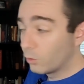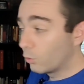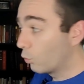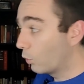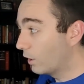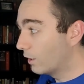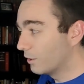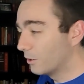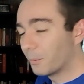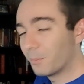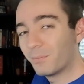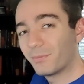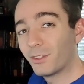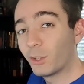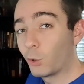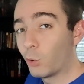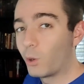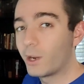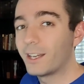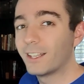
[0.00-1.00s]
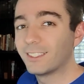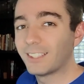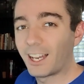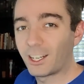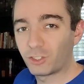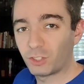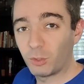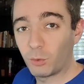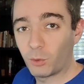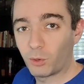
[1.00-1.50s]
Well, the queen is
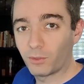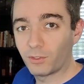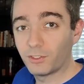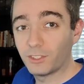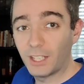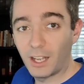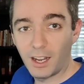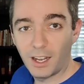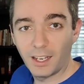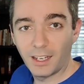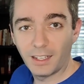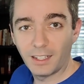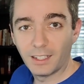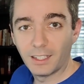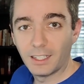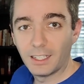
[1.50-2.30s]
actually worth 9.